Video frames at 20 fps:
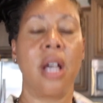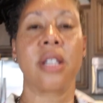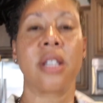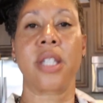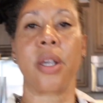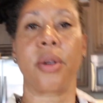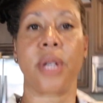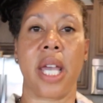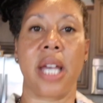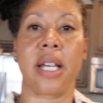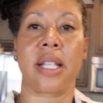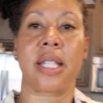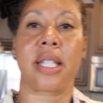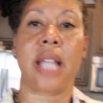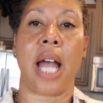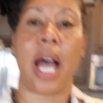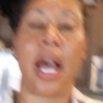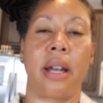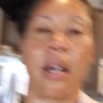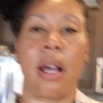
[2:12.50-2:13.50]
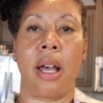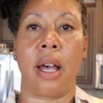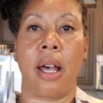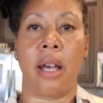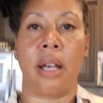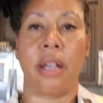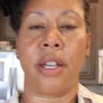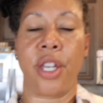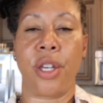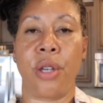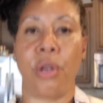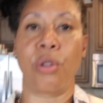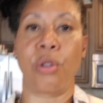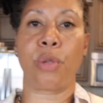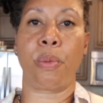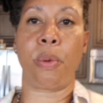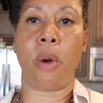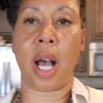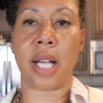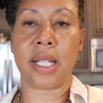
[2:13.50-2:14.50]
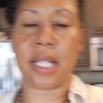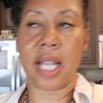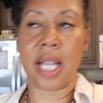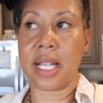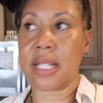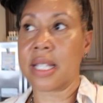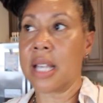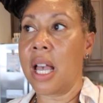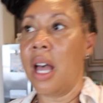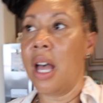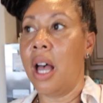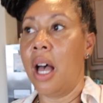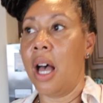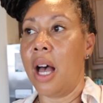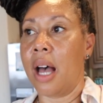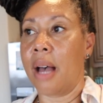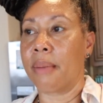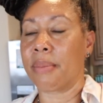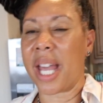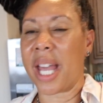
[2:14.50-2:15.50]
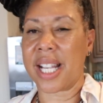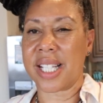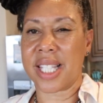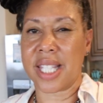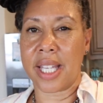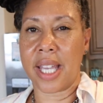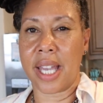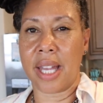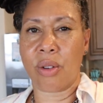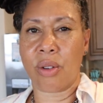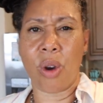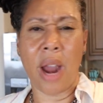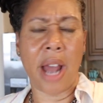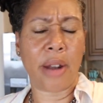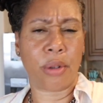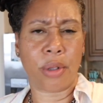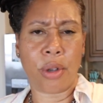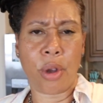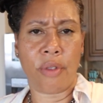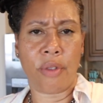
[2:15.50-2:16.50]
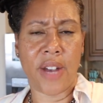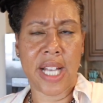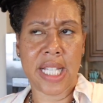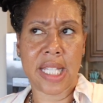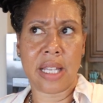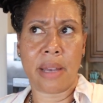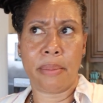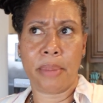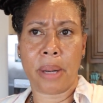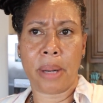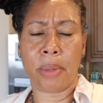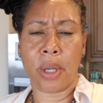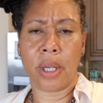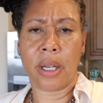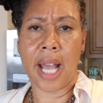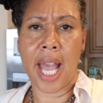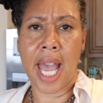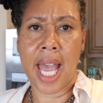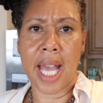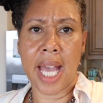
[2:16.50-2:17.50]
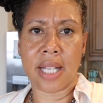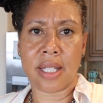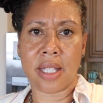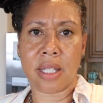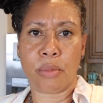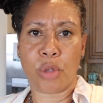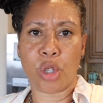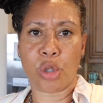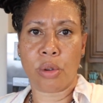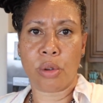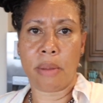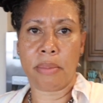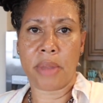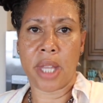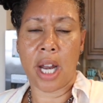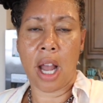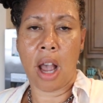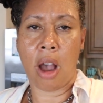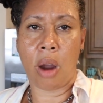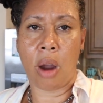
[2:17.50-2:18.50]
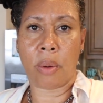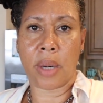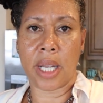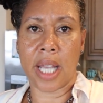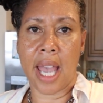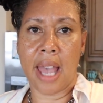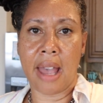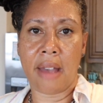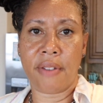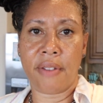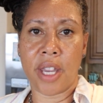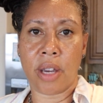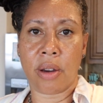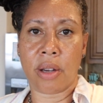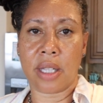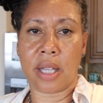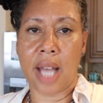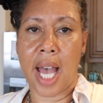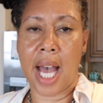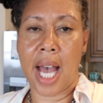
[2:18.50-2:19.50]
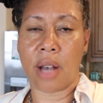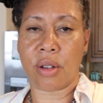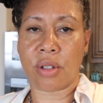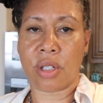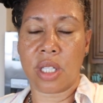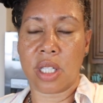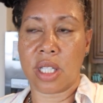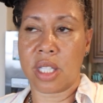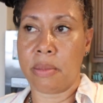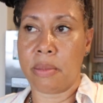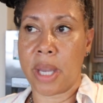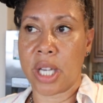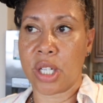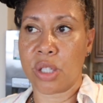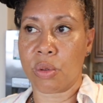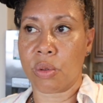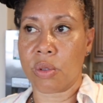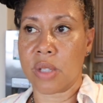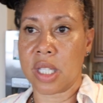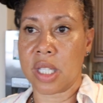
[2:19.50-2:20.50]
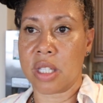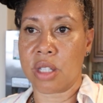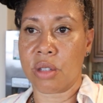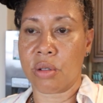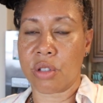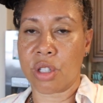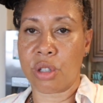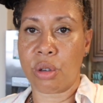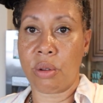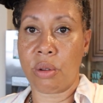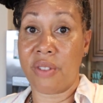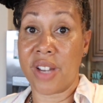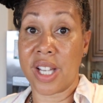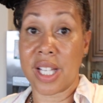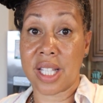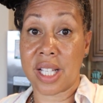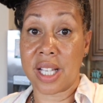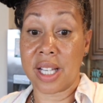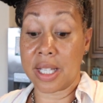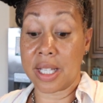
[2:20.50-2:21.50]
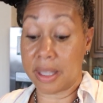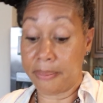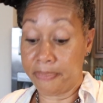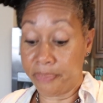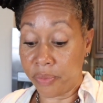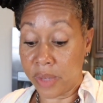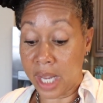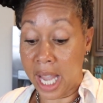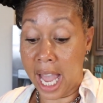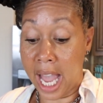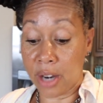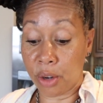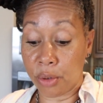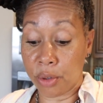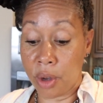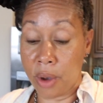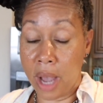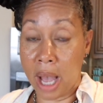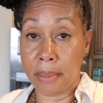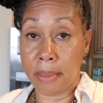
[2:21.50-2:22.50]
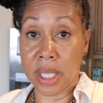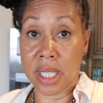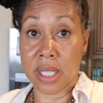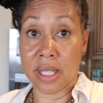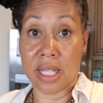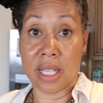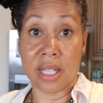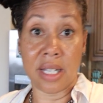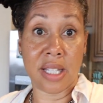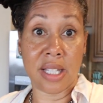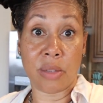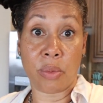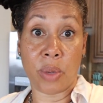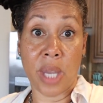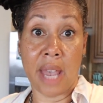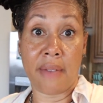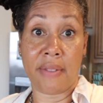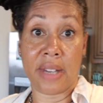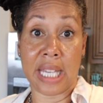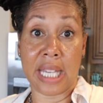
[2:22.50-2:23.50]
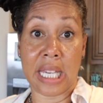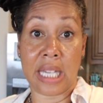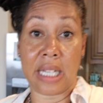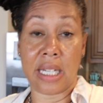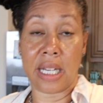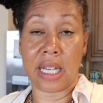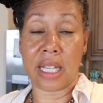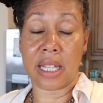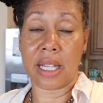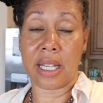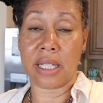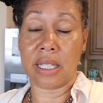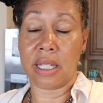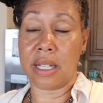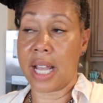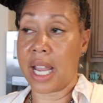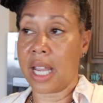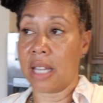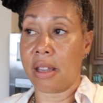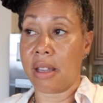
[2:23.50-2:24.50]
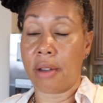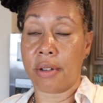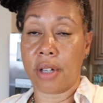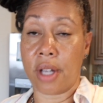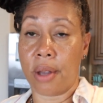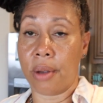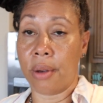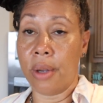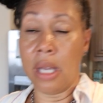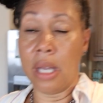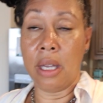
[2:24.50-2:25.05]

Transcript: So yeah, it's not a huge process. Like I said, or I don't know if I said, but I'm gonna add some shrimp that I already have here at the house just to make sure, since there's 2 of us, because I don't know how much is in this and we haven't eaten anything today. And y'all know